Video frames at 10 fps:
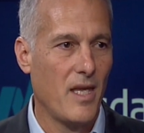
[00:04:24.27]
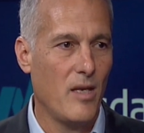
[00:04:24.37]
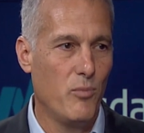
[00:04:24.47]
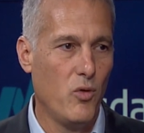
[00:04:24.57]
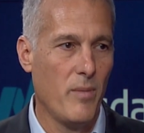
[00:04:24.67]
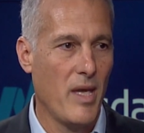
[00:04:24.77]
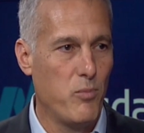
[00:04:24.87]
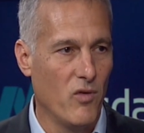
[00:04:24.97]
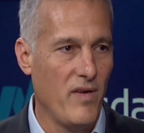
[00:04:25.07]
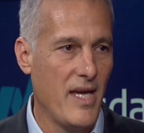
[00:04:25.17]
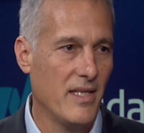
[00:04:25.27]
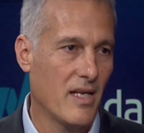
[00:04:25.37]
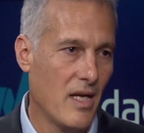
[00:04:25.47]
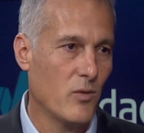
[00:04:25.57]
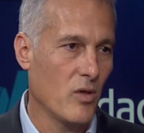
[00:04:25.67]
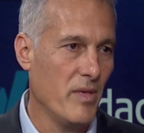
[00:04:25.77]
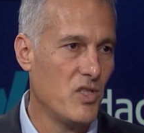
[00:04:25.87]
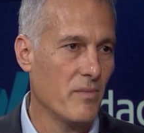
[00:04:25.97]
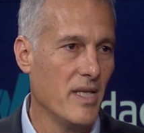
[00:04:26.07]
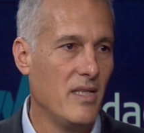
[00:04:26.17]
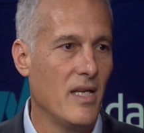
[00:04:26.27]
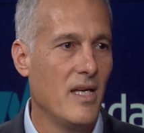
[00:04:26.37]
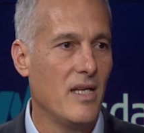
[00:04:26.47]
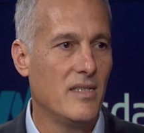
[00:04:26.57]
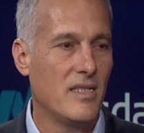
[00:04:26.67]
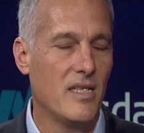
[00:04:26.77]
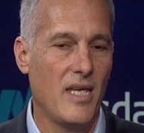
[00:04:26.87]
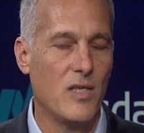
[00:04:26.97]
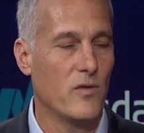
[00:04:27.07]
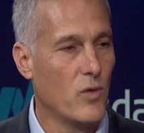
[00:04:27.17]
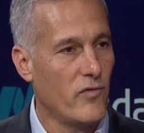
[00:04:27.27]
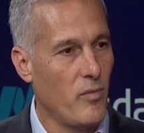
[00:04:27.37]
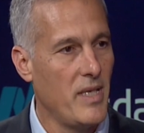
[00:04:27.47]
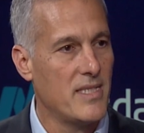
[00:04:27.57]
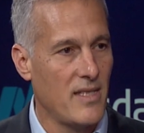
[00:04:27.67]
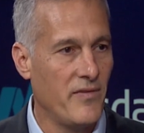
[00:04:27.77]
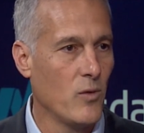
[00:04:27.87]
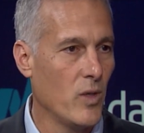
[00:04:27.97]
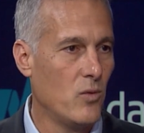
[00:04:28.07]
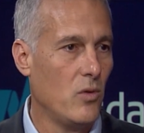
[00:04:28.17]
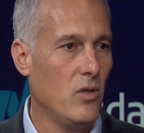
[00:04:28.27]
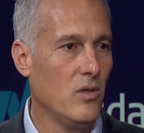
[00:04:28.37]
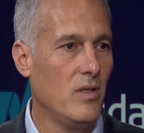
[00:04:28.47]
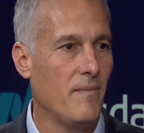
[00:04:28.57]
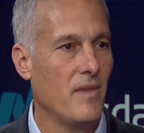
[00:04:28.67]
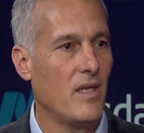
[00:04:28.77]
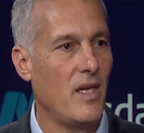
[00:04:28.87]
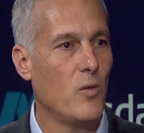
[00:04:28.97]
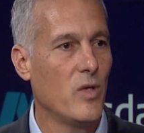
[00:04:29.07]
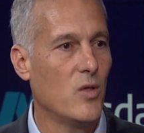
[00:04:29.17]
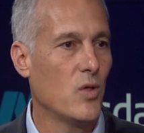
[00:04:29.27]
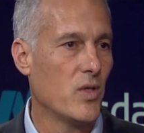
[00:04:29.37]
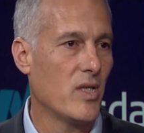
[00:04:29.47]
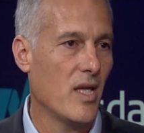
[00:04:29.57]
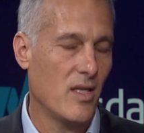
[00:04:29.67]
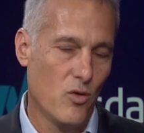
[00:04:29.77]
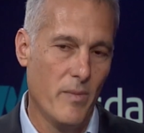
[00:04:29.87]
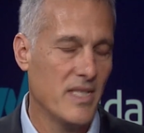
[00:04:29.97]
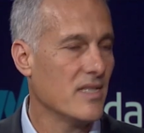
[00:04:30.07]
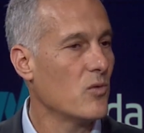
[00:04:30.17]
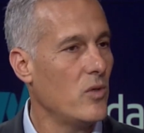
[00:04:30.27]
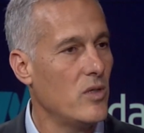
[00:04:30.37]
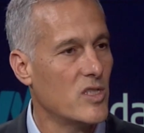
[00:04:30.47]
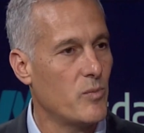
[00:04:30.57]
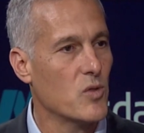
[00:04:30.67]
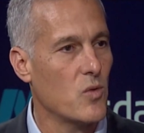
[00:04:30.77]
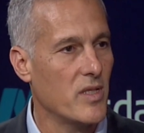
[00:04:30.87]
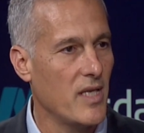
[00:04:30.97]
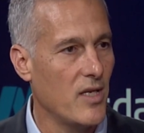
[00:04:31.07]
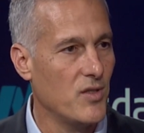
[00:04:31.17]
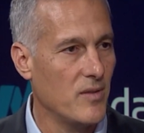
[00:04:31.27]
And Pluri may provide a countermeasurement that in case of, God forbid, something went wrong and we need to treat the humans that were exposed to radiation.